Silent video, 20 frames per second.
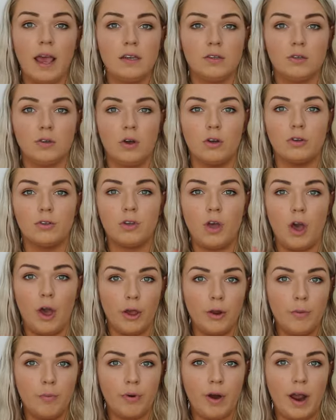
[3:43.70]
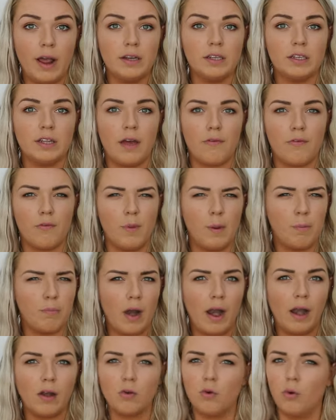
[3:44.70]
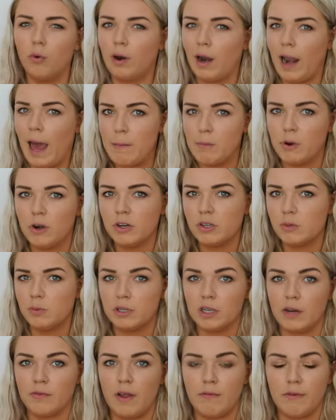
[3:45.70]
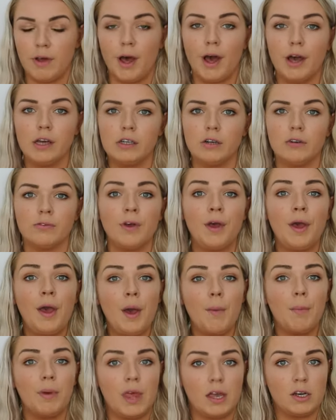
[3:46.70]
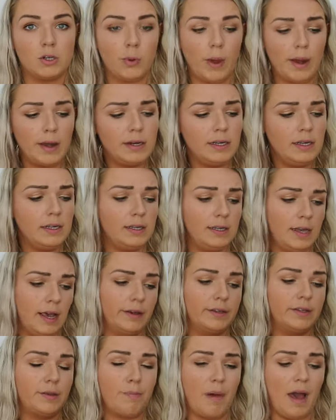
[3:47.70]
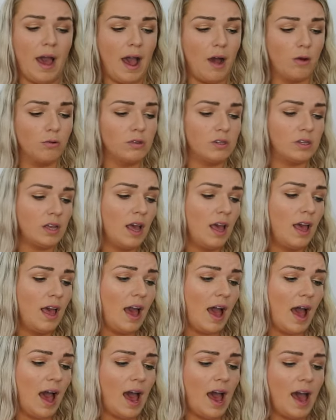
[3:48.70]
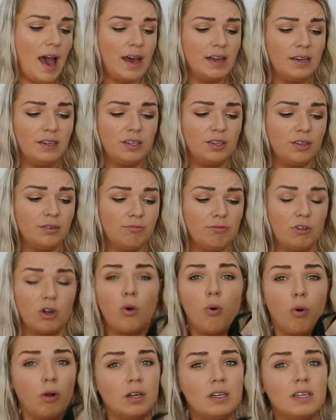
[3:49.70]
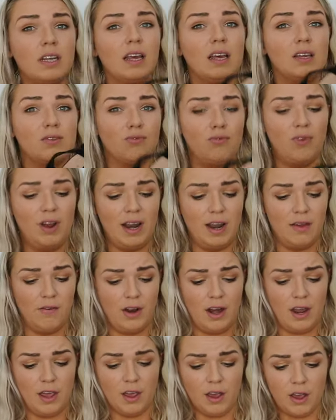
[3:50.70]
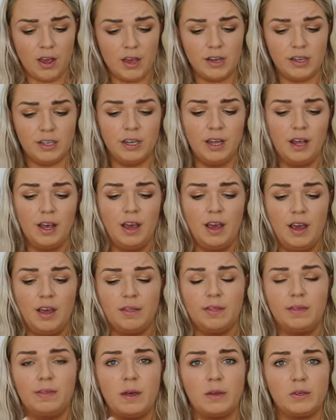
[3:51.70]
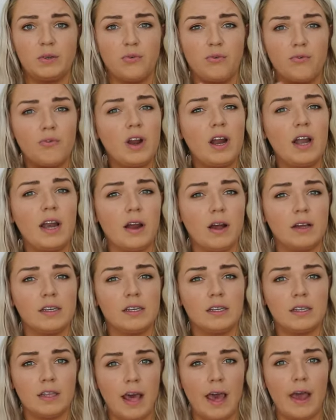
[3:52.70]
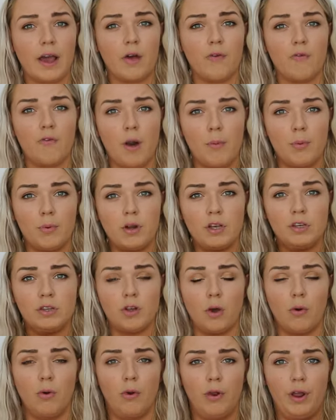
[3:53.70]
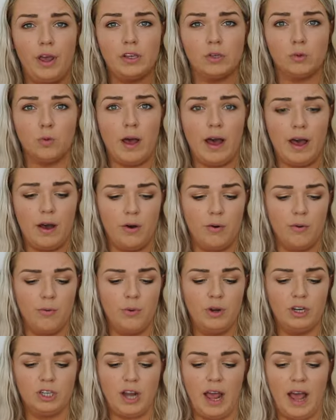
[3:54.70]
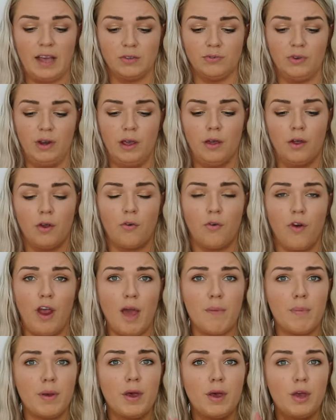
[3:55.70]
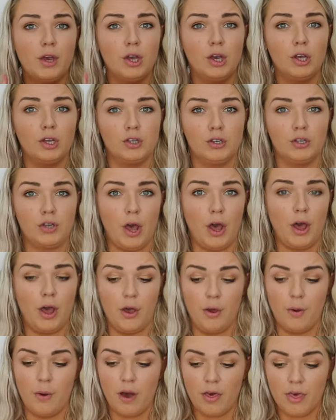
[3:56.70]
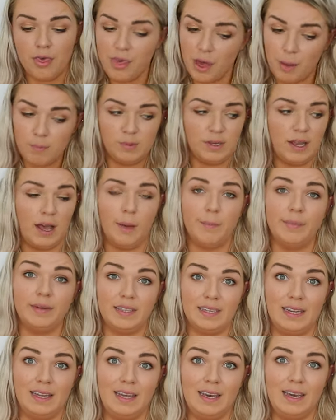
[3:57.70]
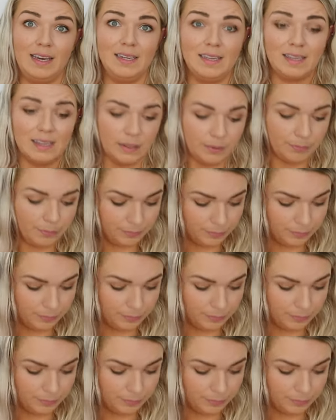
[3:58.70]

ASOS own brand, they're from a brand called Glamorous, which I've never heard of, but they're £26. And the quality is really, really good. There's a really nice thick rubbery sole on it as well, which has really good grip. So thumbs up to these.